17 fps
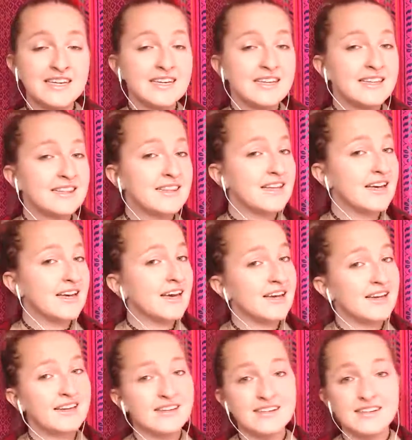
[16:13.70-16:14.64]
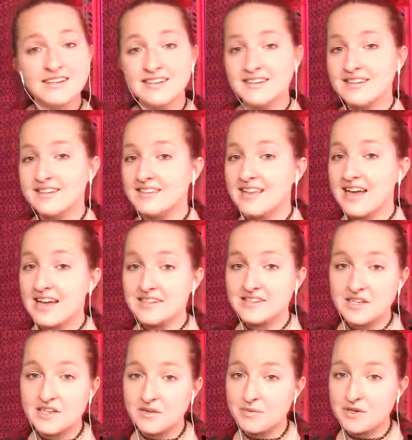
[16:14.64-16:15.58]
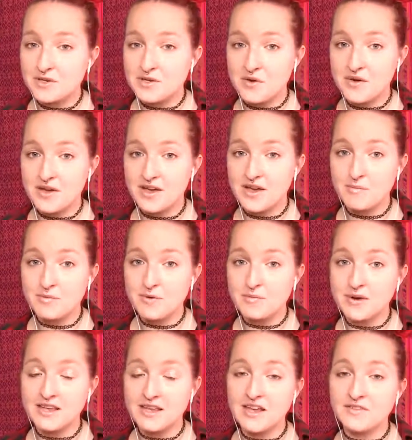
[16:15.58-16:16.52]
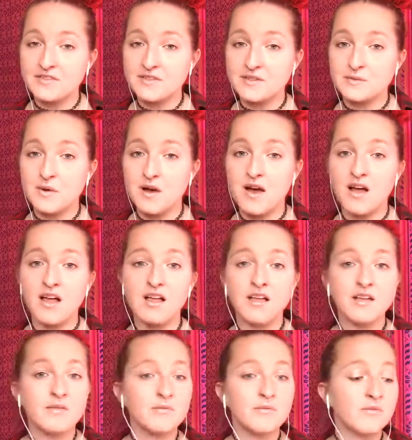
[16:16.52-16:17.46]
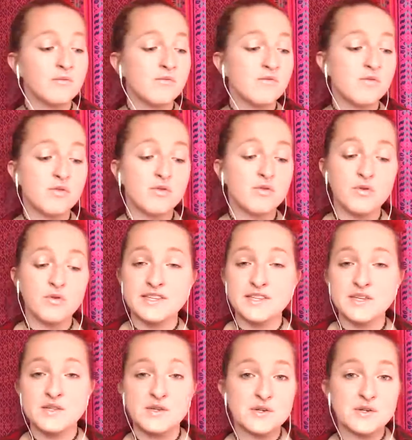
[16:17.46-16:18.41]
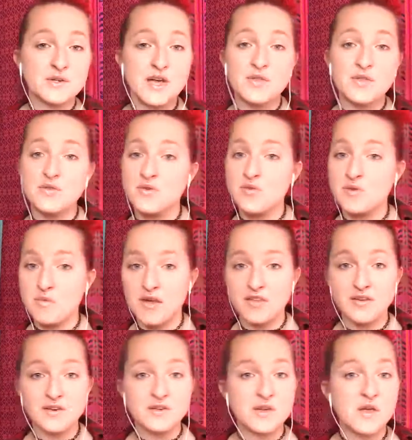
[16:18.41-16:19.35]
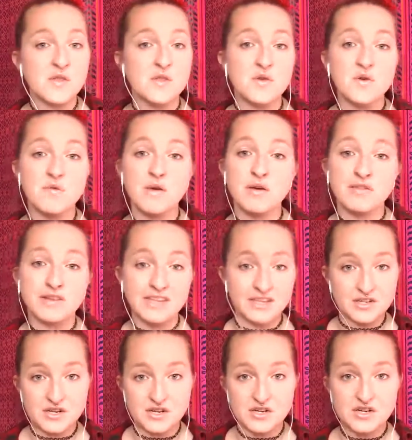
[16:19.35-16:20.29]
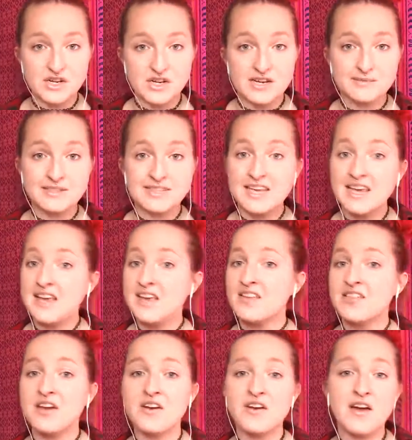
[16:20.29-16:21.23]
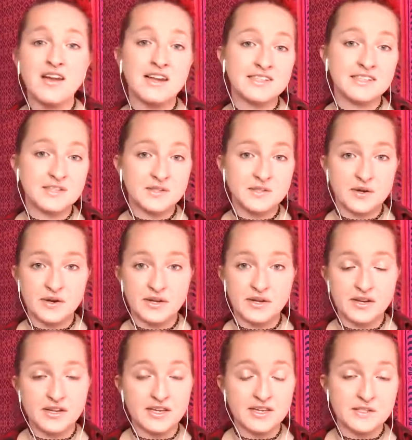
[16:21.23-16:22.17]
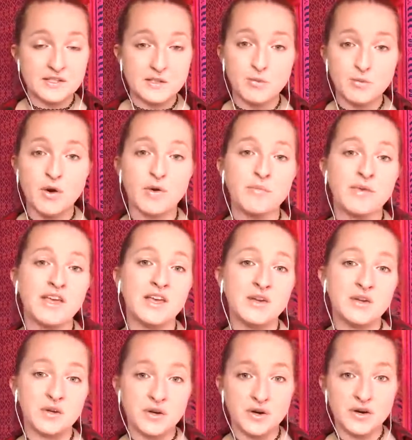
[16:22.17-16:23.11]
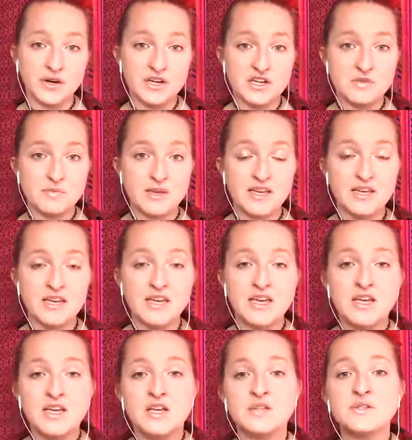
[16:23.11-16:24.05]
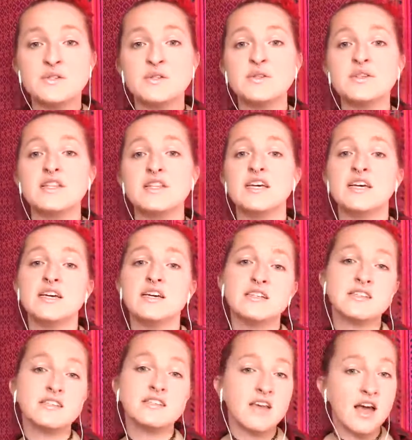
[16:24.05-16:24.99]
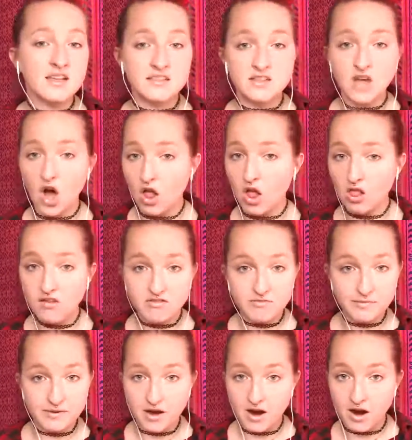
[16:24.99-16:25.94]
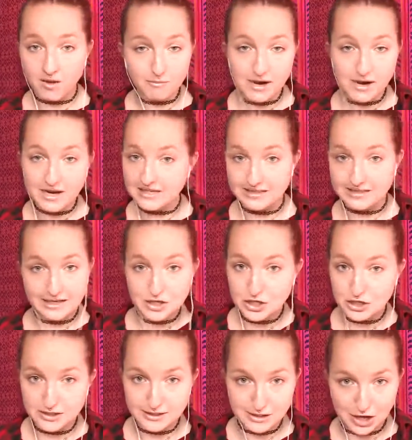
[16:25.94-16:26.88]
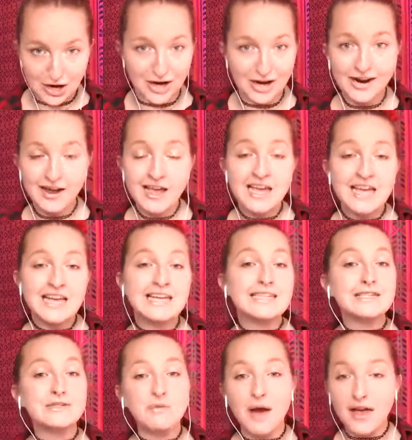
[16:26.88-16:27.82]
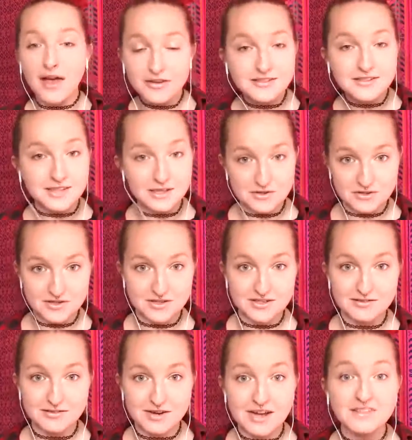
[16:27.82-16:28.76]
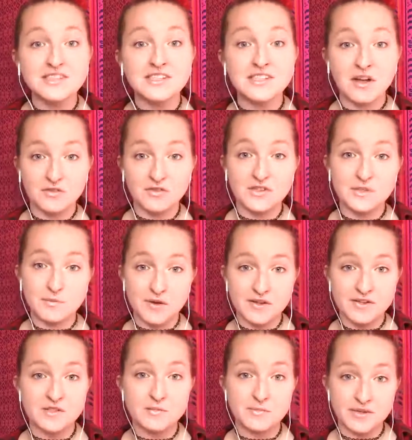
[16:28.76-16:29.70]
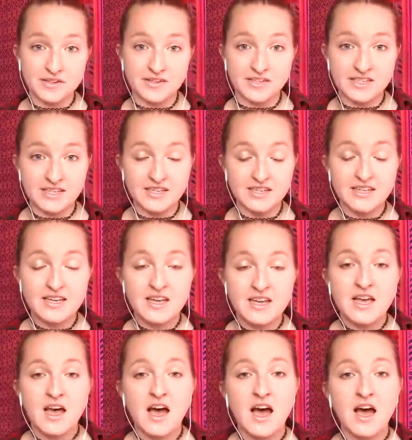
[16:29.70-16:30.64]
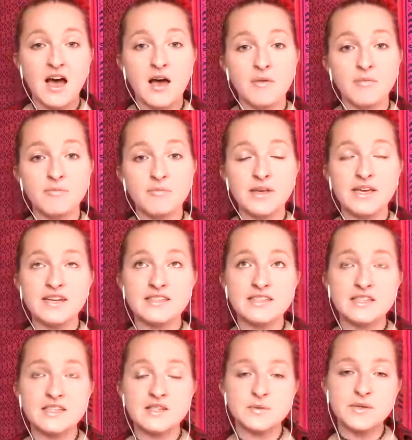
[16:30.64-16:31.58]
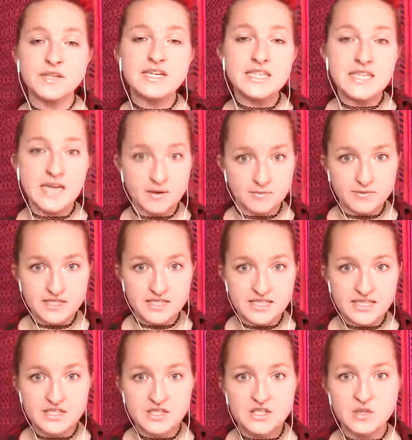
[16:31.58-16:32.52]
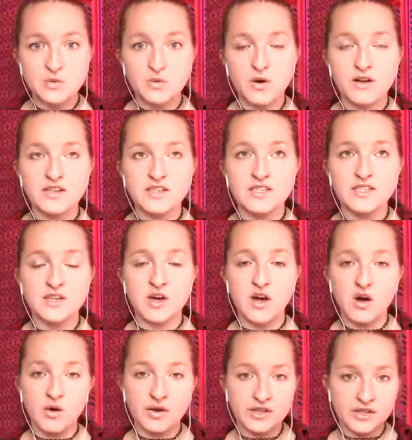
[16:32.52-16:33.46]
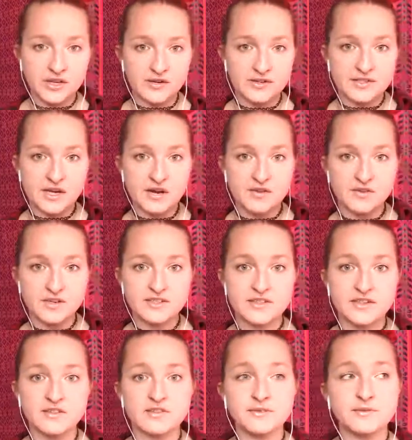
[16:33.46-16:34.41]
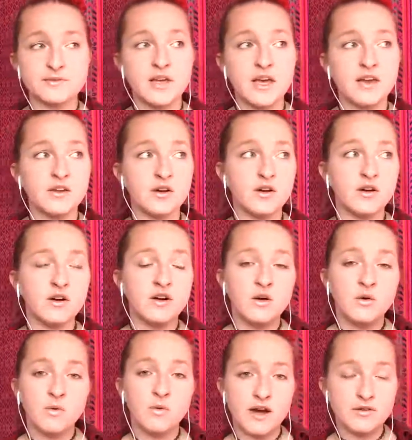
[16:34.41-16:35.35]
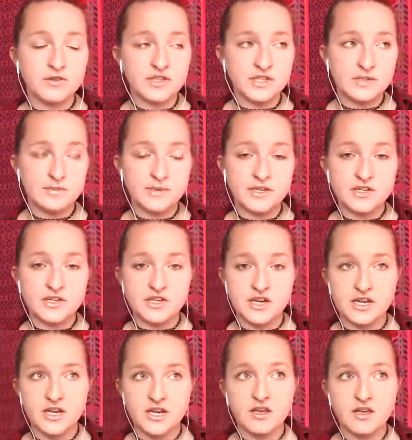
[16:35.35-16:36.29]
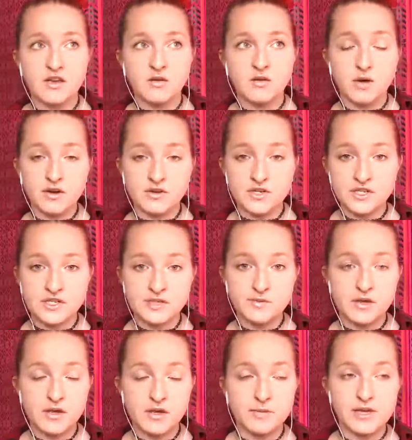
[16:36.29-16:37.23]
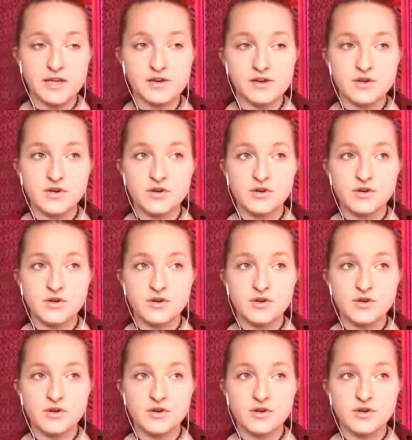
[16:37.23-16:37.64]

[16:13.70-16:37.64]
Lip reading: then that's going to be showing up in my life as well, through the sisters and through the brothers and through my relationships. They're not necessarily going to support me and encourage me. So this, as all of my discussions are, is rather centered around self-responsibility. Because it's really tempting to want to go and look outside of ourselves and go, wow, she's being shitty. Wow, she's being a bitch.